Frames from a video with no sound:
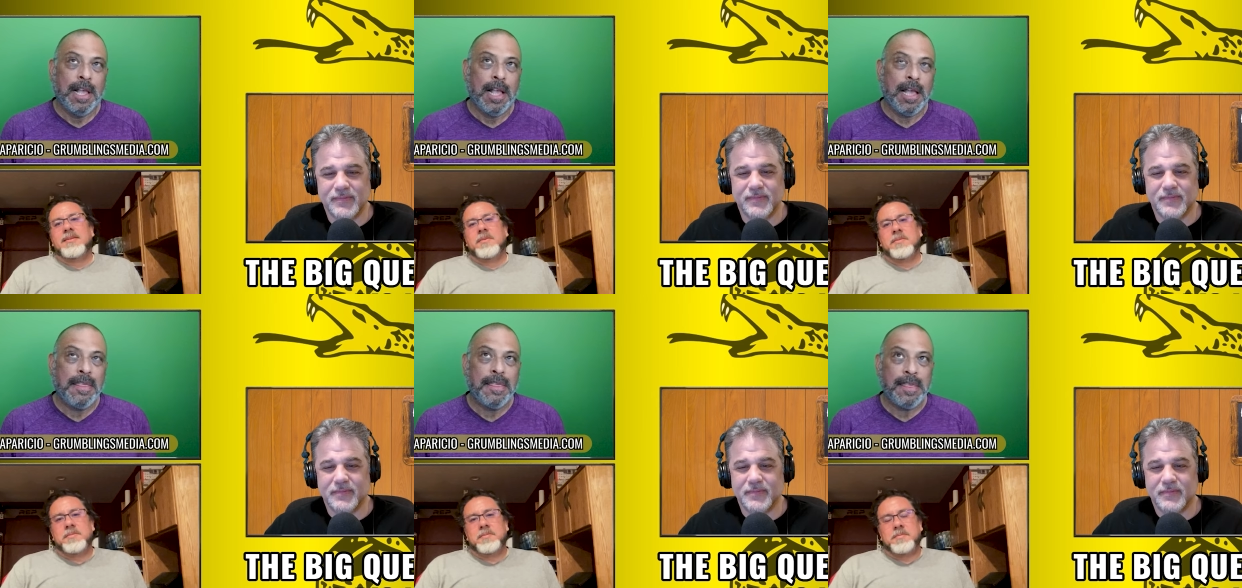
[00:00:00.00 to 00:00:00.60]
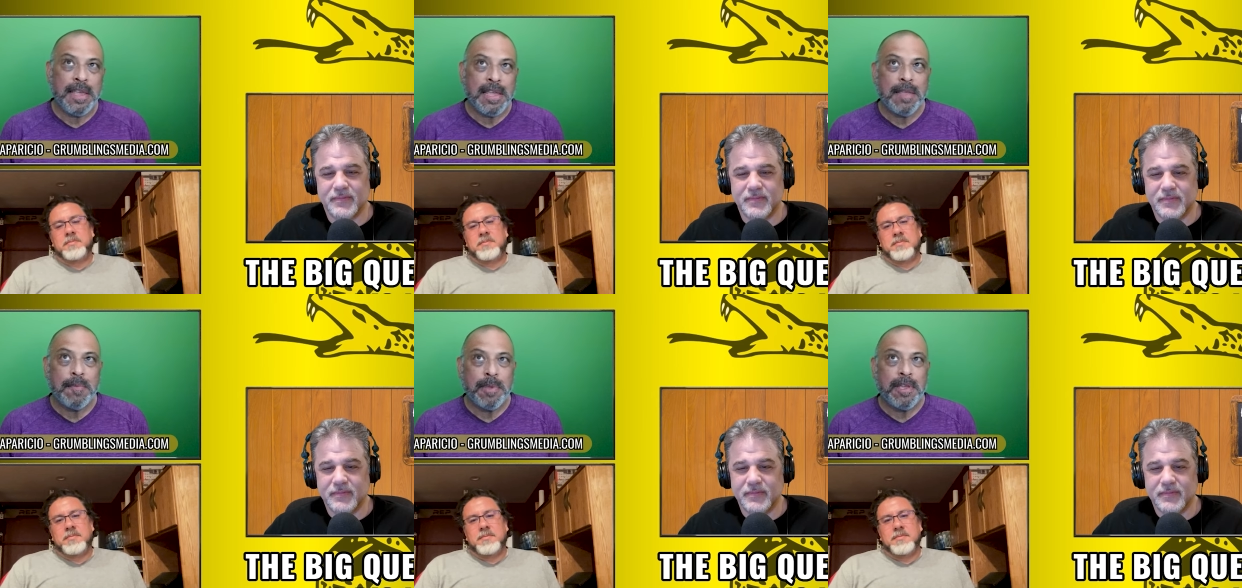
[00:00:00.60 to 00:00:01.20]
Speaker 1: I
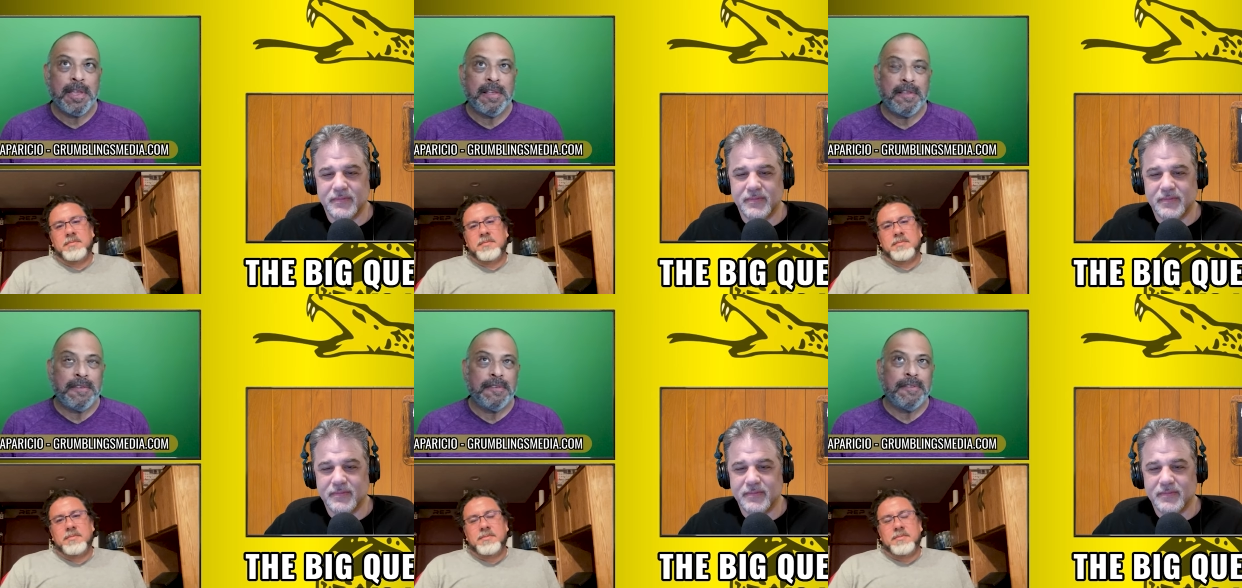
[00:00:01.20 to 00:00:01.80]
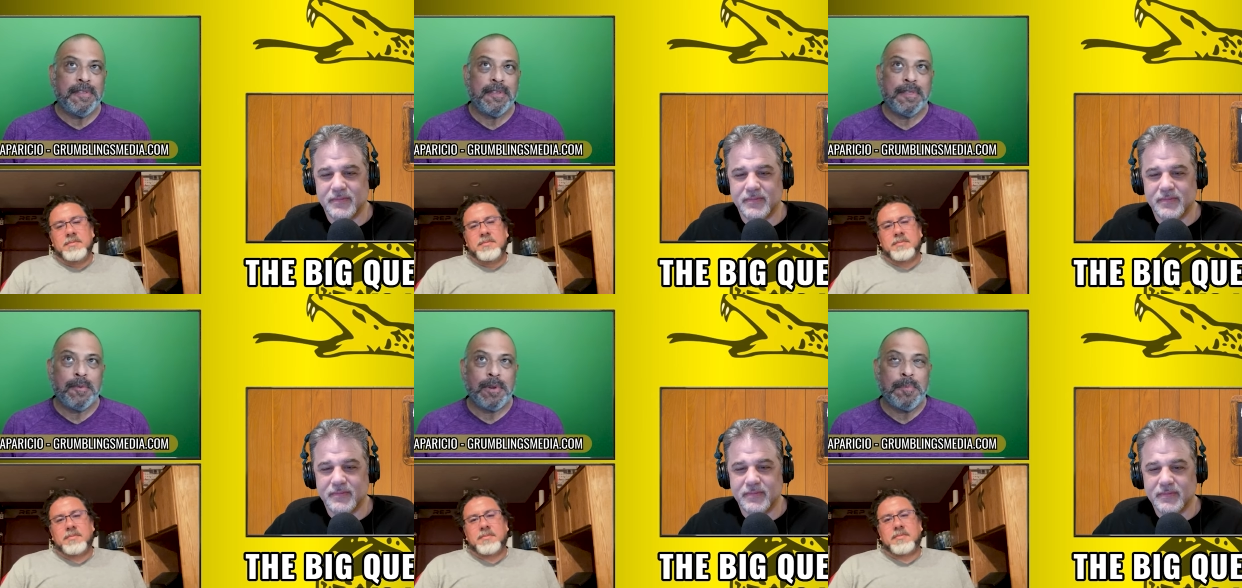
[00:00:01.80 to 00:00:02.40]
think because the
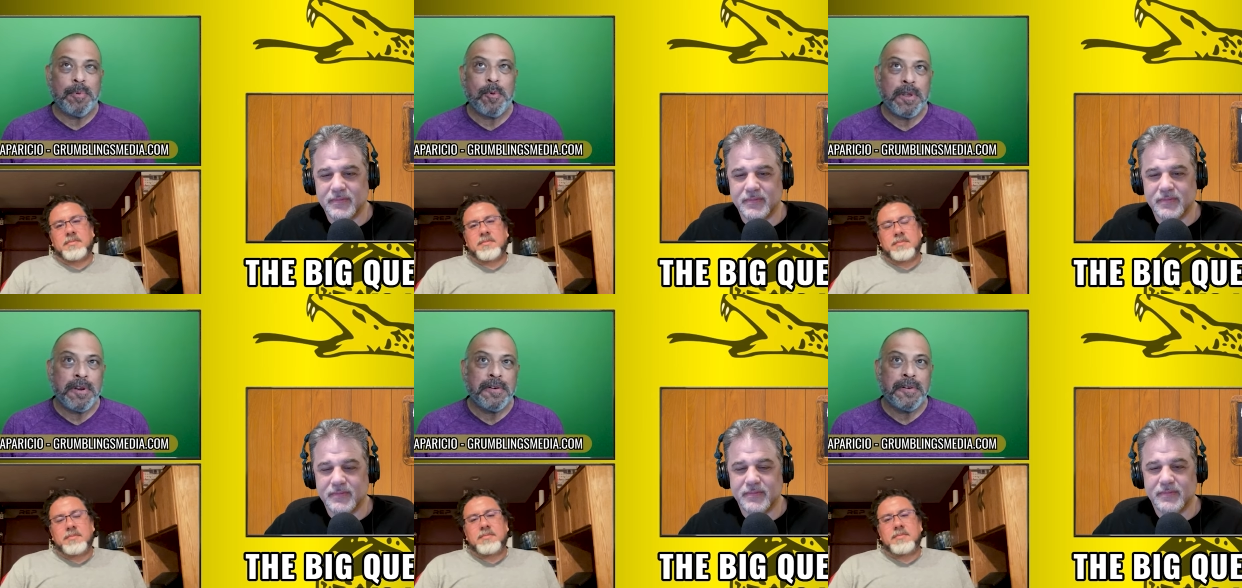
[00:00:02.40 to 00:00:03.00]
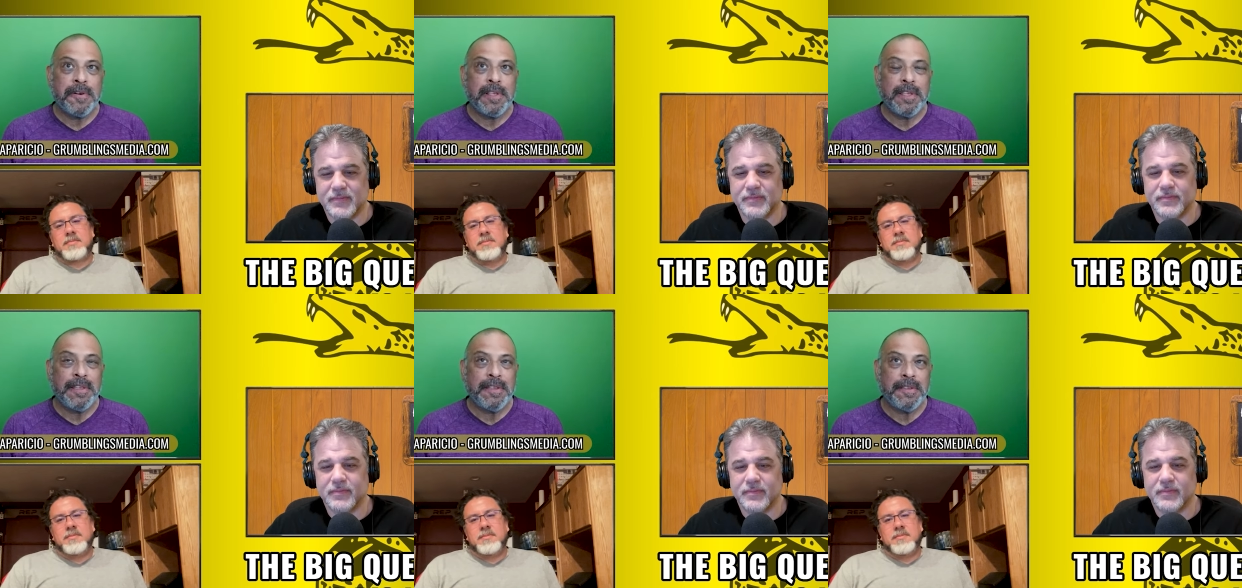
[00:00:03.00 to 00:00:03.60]
three pointer
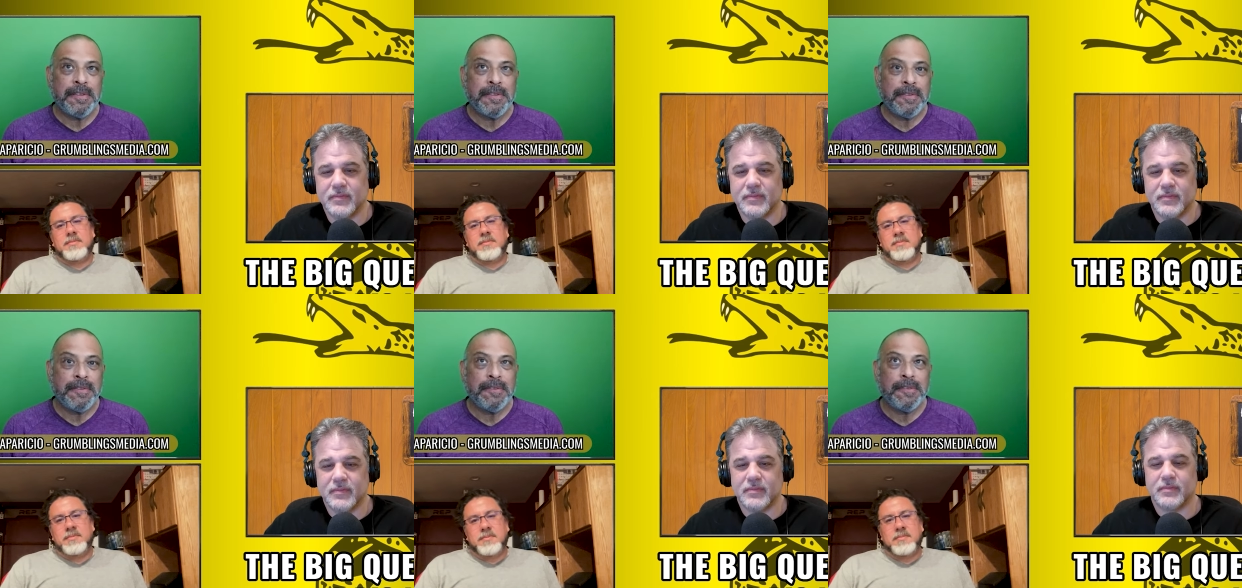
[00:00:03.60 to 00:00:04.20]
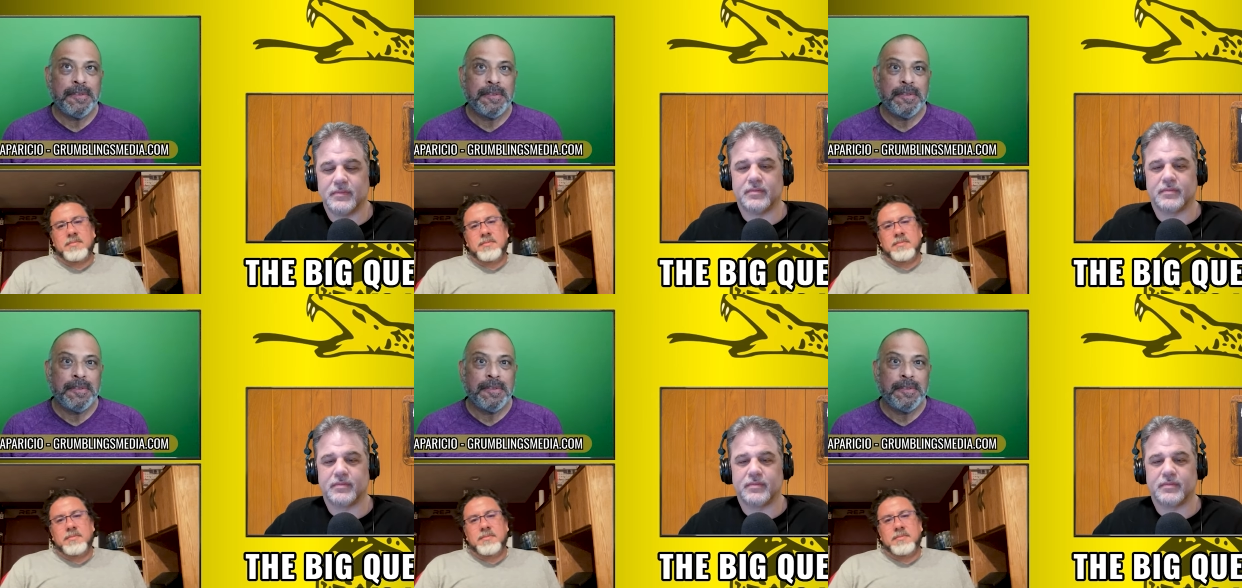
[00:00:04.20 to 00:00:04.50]
is